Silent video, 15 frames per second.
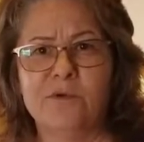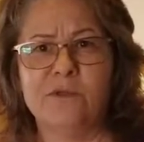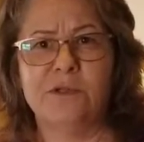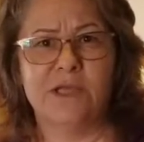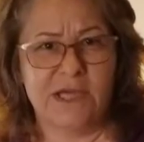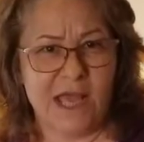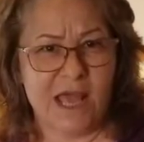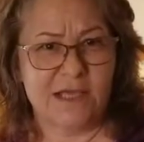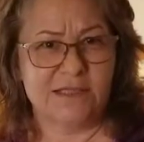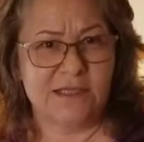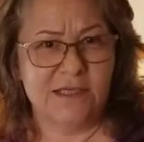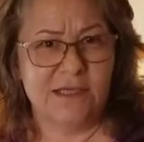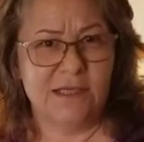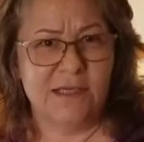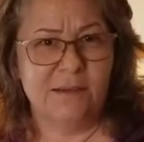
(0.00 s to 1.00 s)

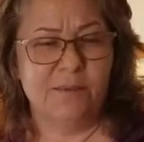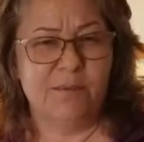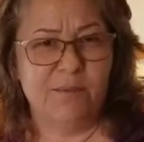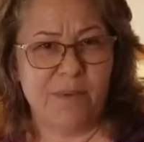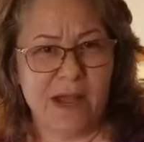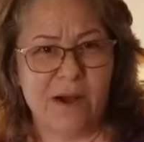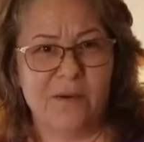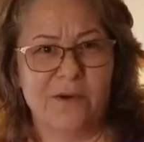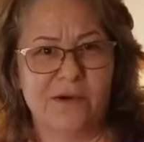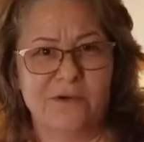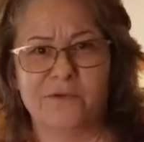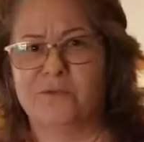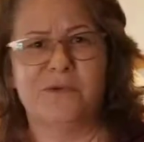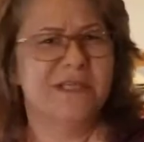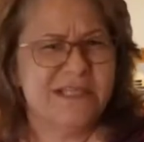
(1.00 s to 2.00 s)
Lagasse
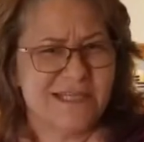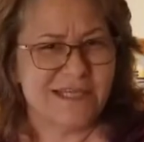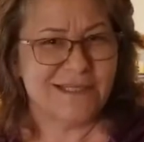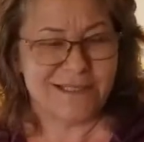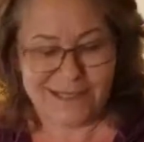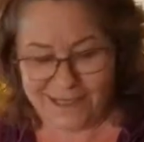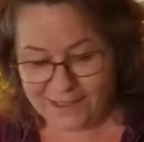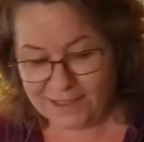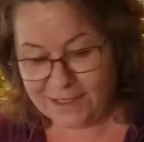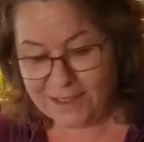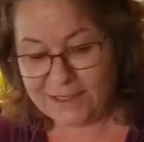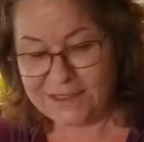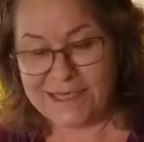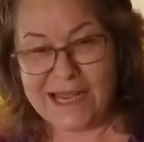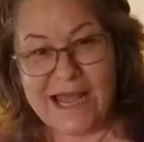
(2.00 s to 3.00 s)
Power 360
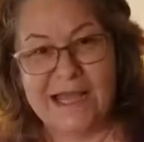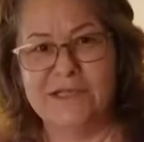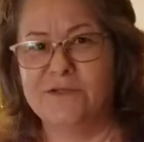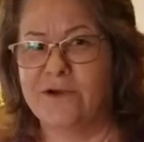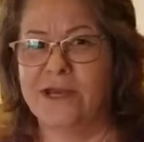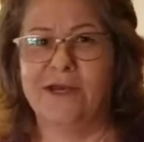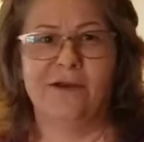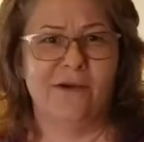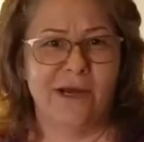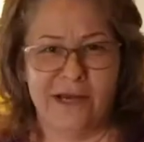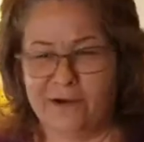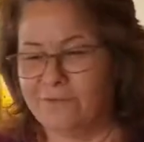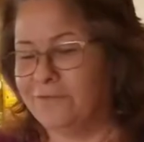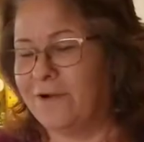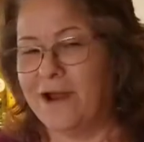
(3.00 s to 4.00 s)
dehydrator,
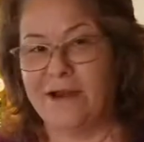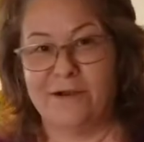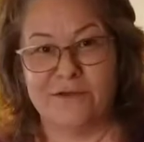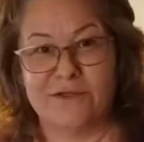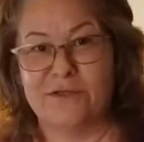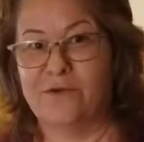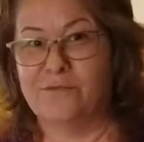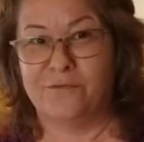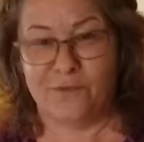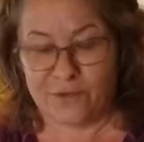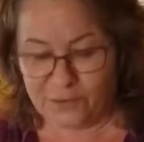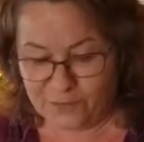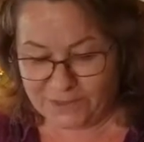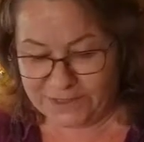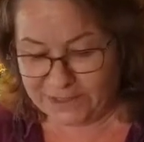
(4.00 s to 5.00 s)
air fryer, so
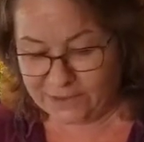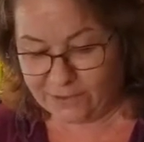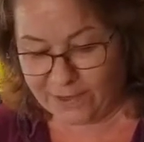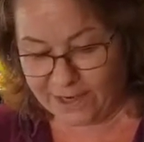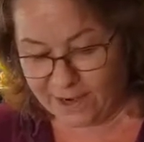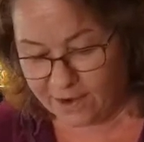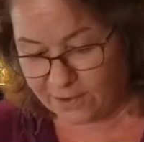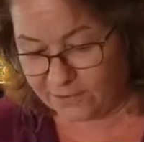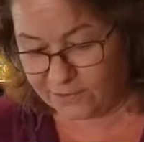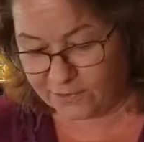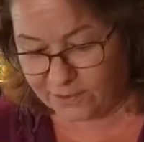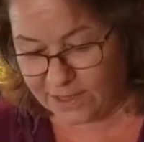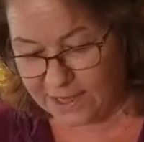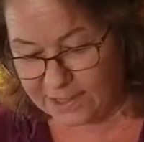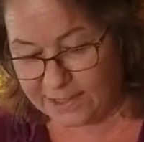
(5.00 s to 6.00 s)
forth. We did a great
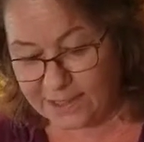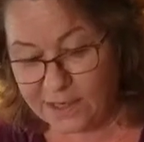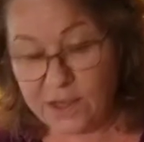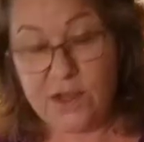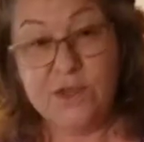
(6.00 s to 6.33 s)
article on it.